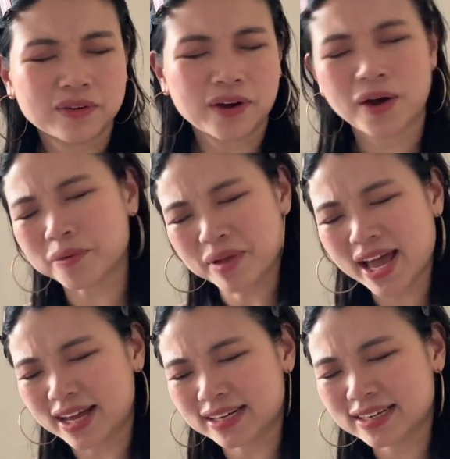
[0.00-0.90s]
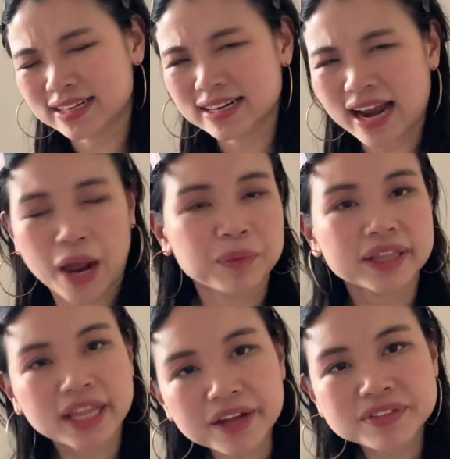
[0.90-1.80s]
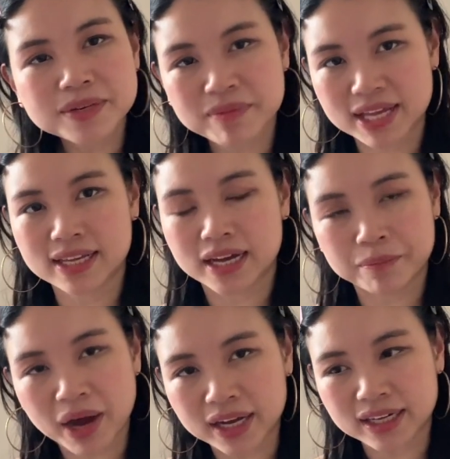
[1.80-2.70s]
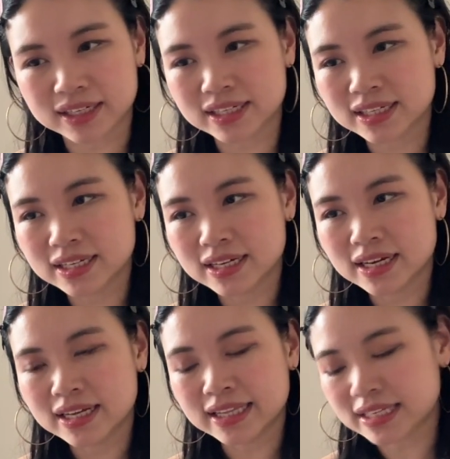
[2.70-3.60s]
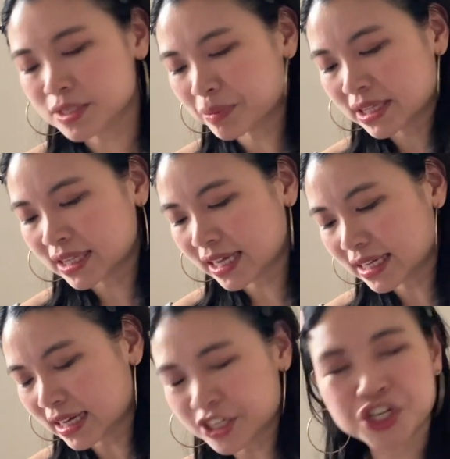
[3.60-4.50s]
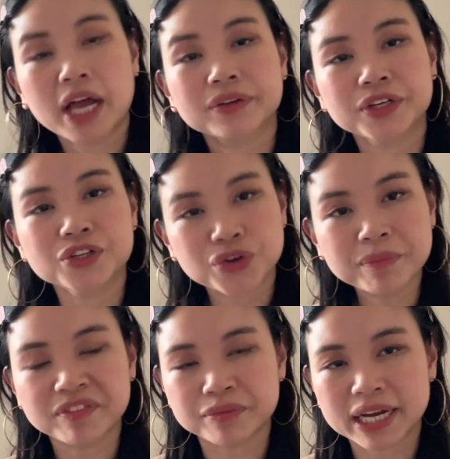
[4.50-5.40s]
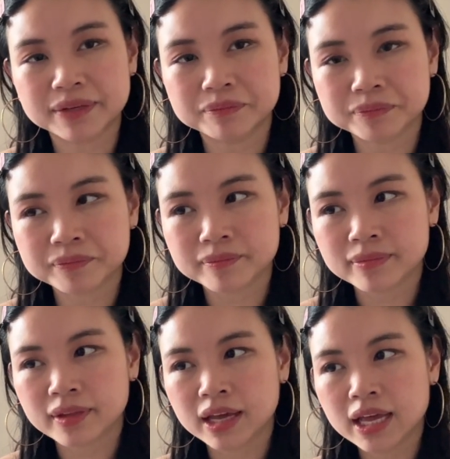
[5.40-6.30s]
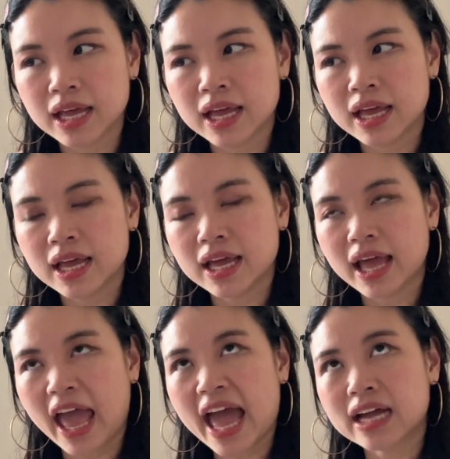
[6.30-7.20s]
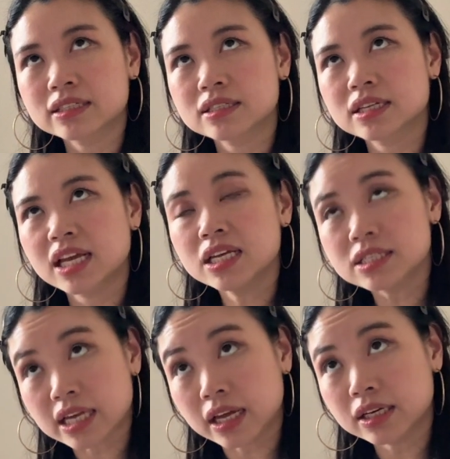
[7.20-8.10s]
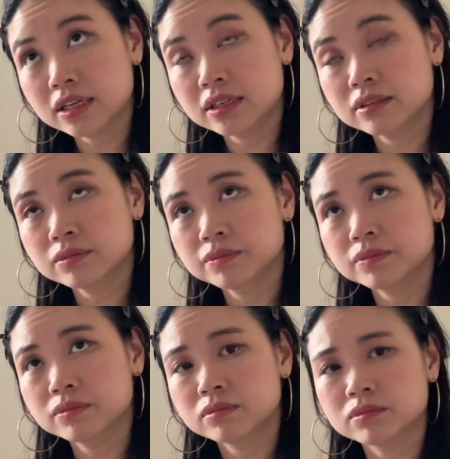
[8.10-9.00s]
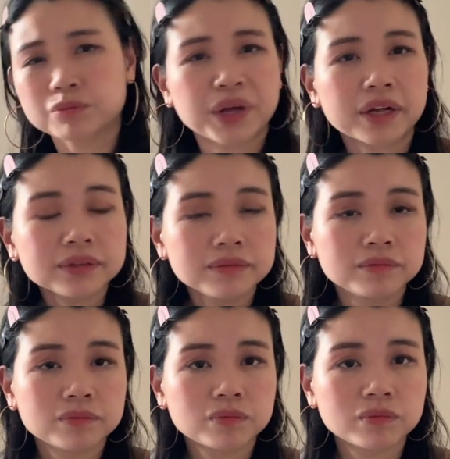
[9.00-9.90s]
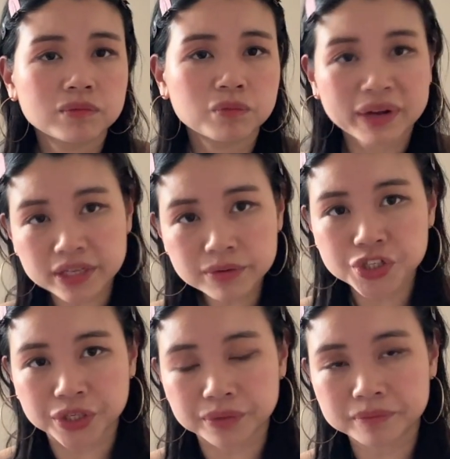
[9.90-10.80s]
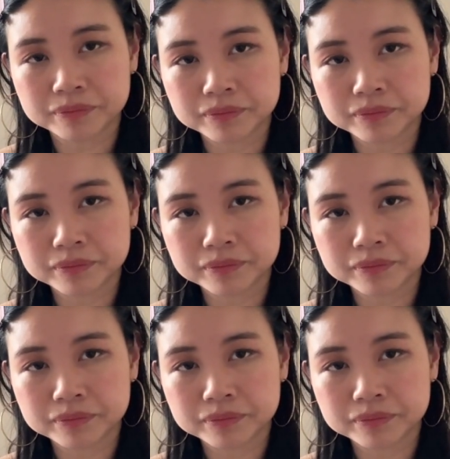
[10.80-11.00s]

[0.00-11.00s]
"Oh man, I would love to make a manga. That's been like a childhood dream of mine." And he said, "Well, why don't you?"